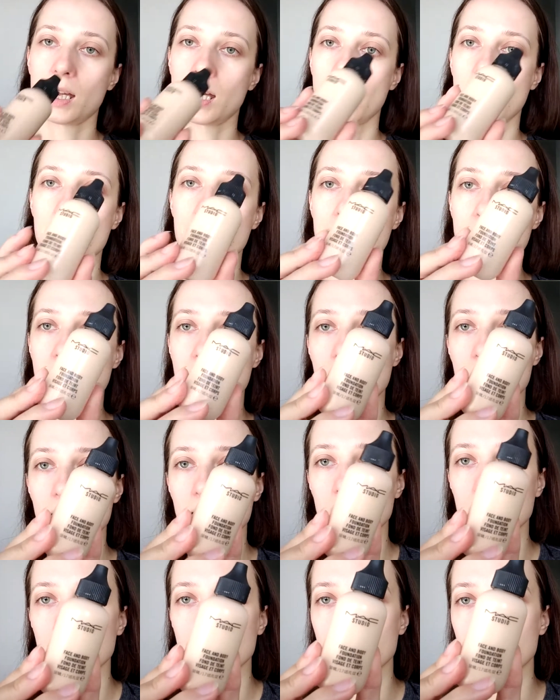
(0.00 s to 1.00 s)
a
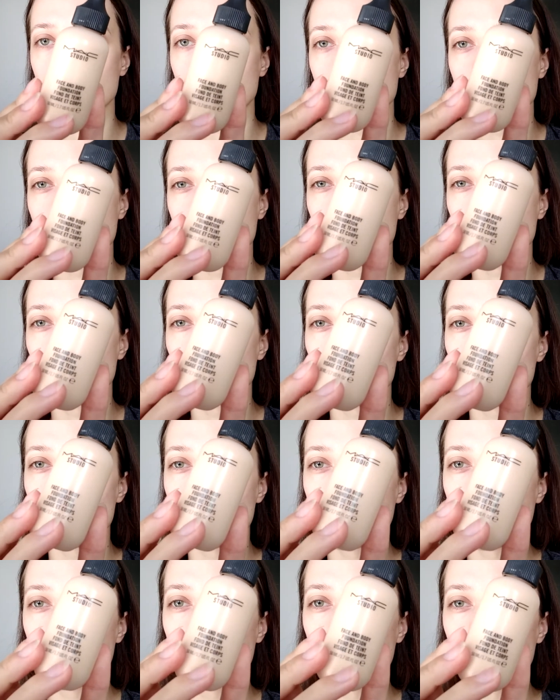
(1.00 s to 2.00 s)
MAC
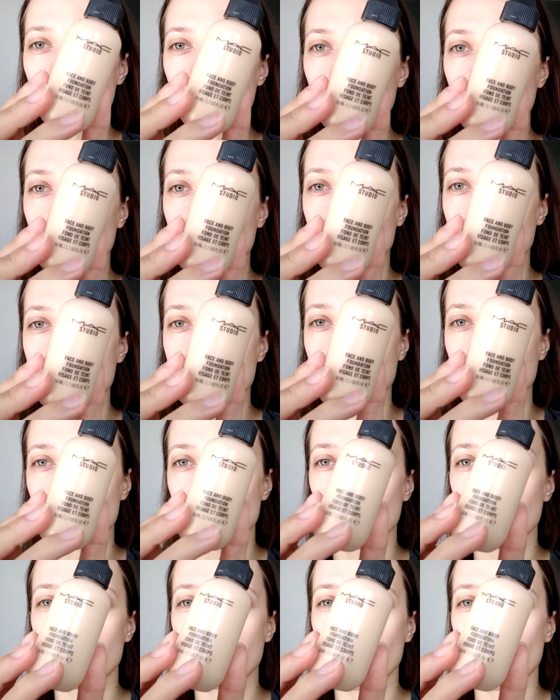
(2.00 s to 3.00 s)
Studio Face and
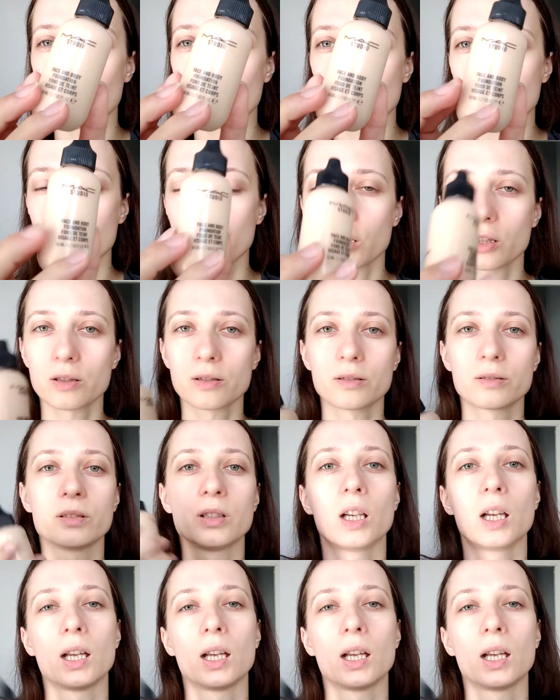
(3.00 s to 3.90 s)
Body Foundation.